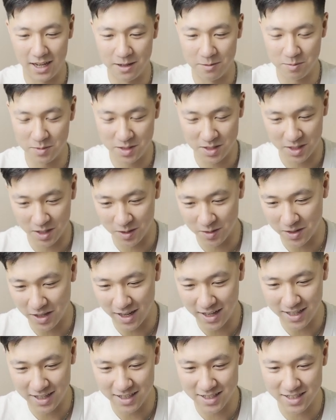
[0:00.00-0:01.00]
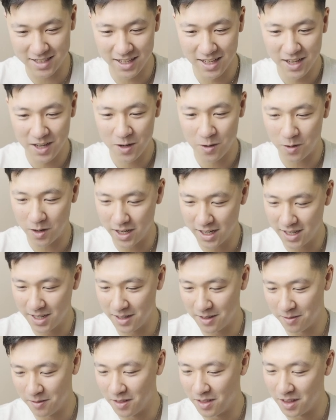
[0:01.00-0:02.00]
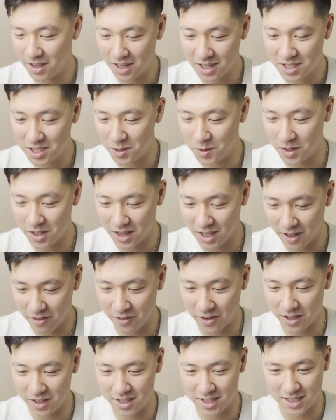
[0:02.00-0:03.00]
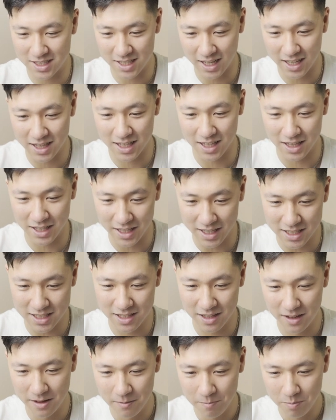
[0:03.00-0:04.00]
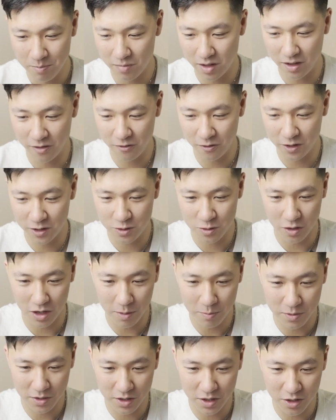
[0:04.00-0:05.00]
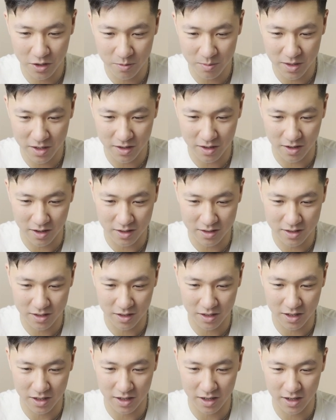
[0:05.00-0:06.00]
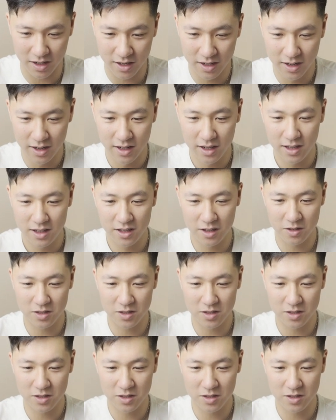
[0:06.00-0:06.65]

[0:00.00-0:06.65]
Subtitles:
So that is quite luxury living, to say the least. But if we drop a human onto here, you'll